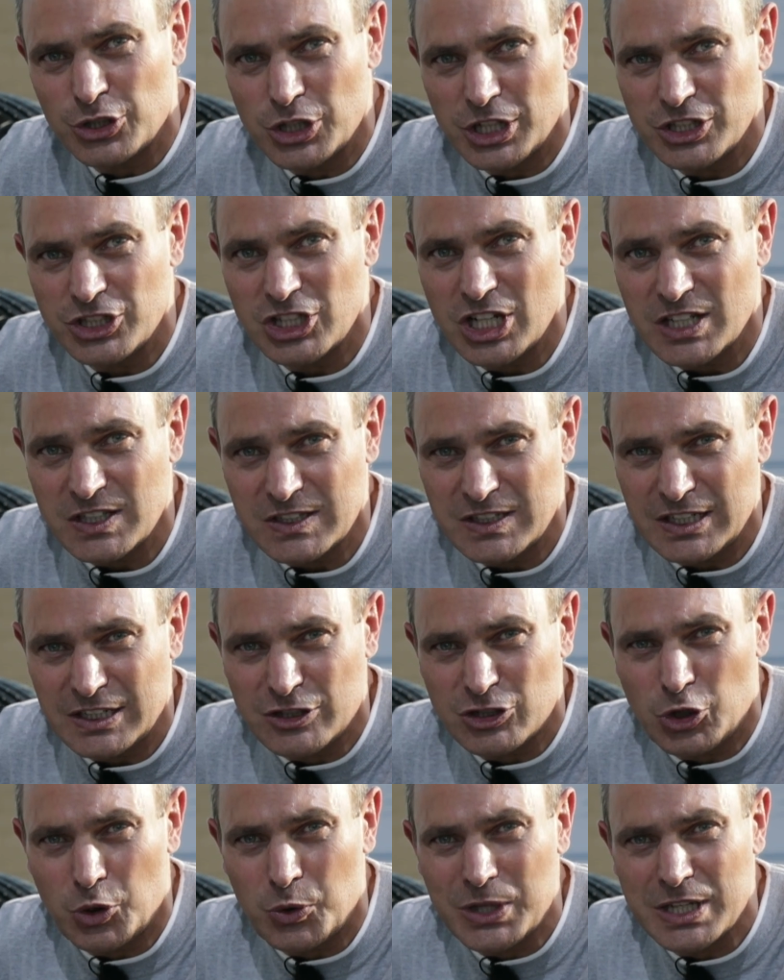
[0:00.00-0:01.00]
could adjust
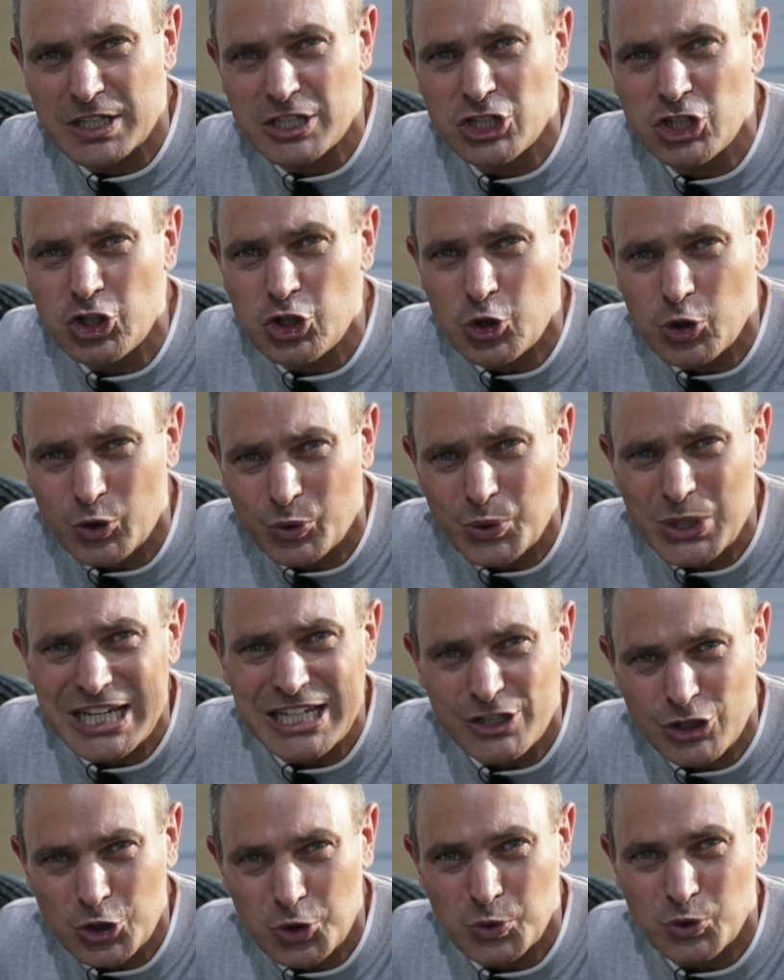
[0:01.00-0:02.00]
it so it
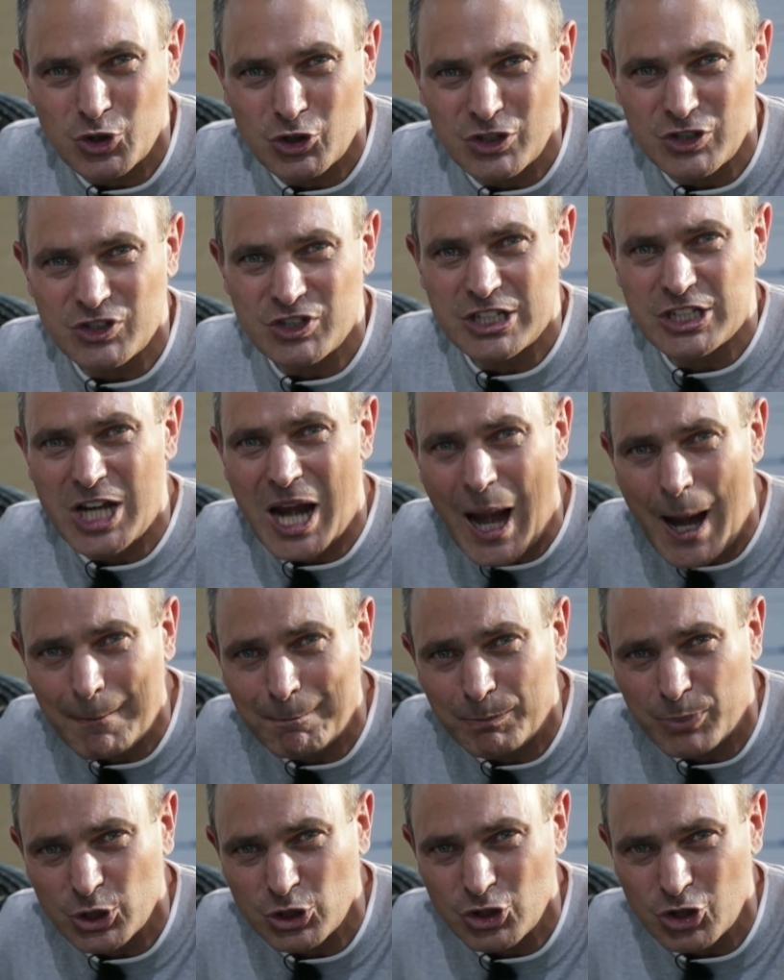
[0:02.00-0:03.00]
reuses the
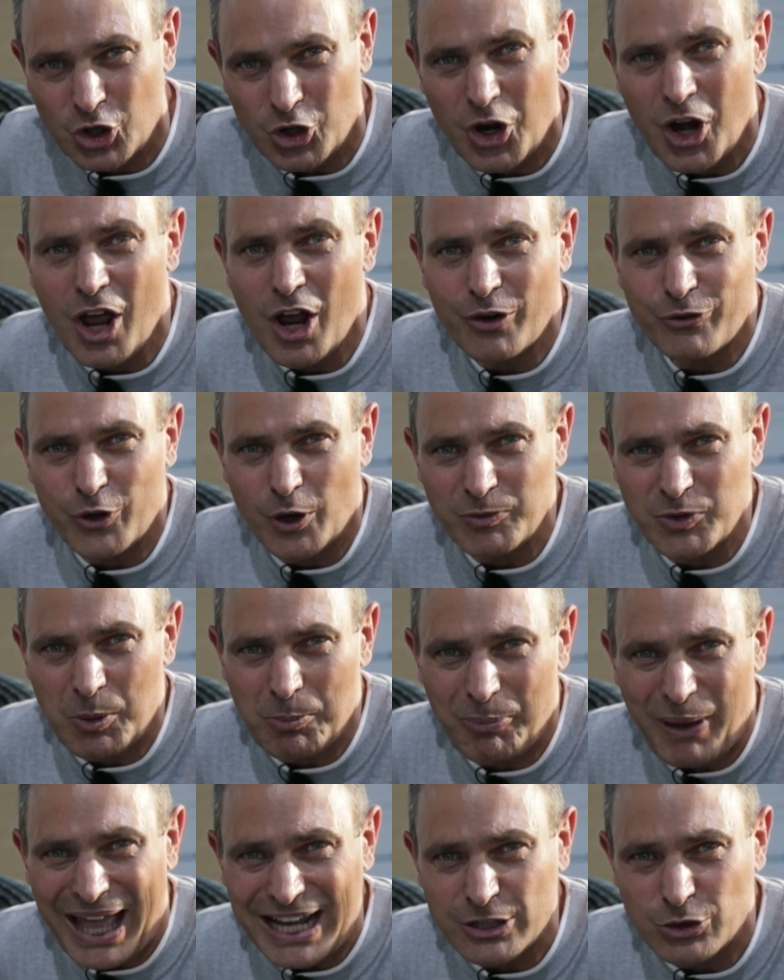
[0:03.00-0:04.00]
temperature from the
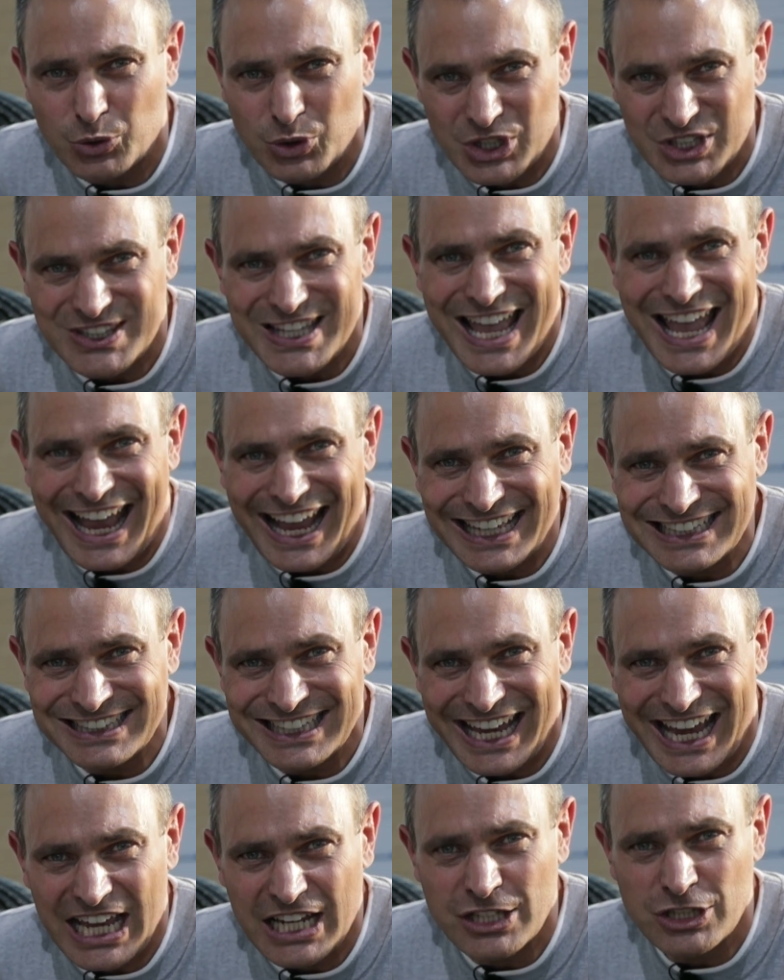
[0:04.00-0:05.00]
batteries and
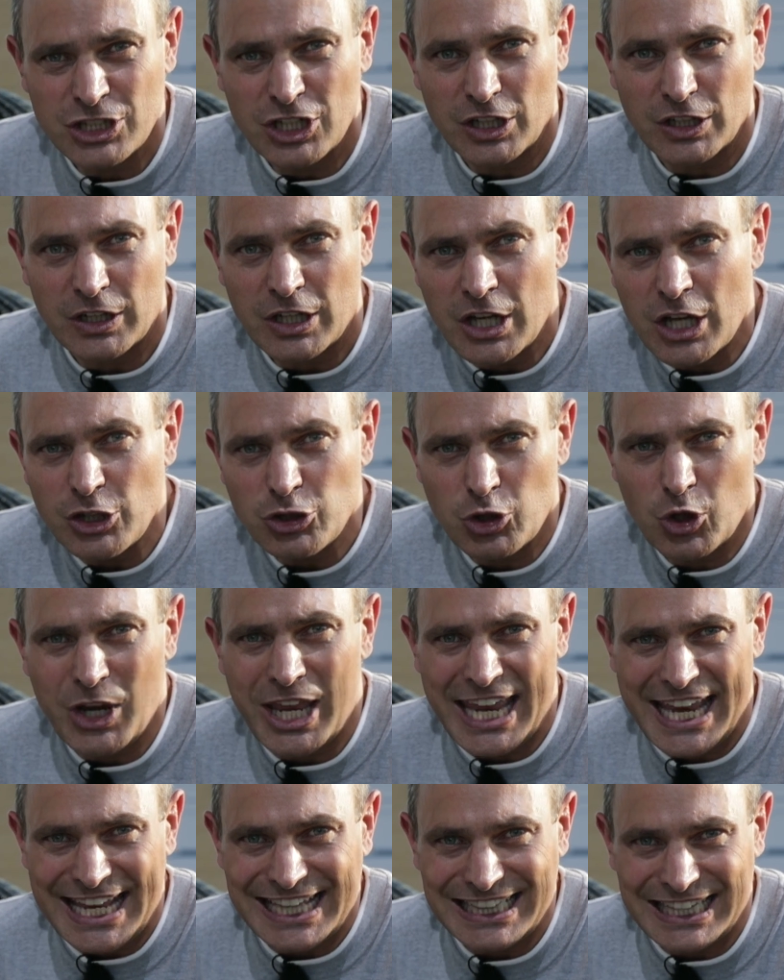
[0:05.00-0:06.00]
the engine to
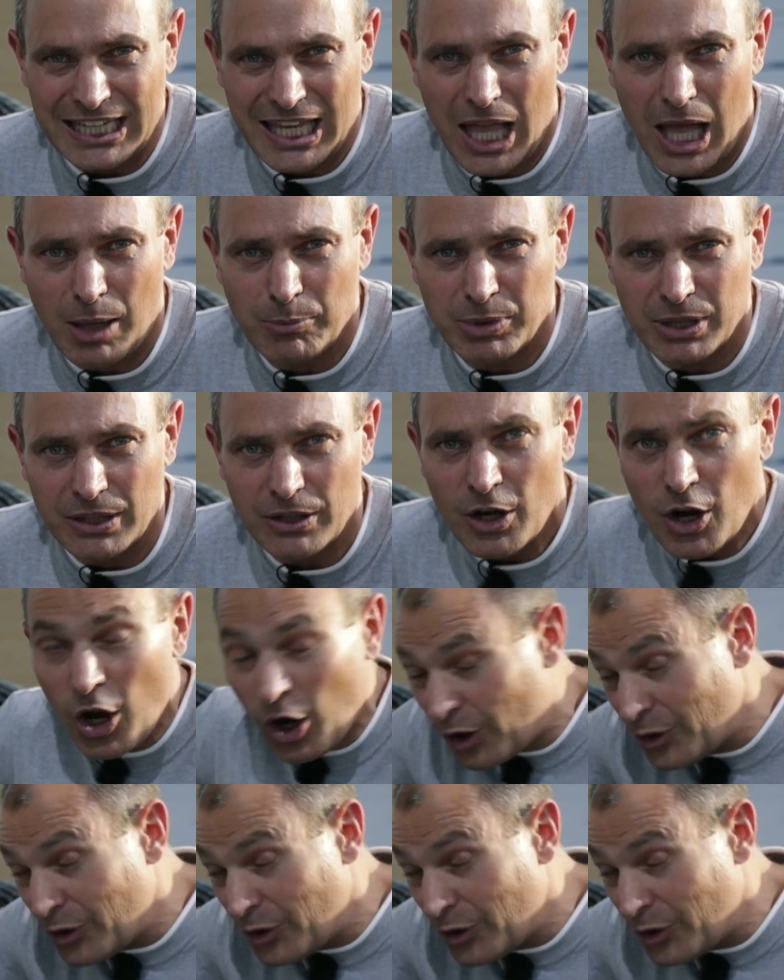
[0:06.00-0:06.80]
heat the cabin.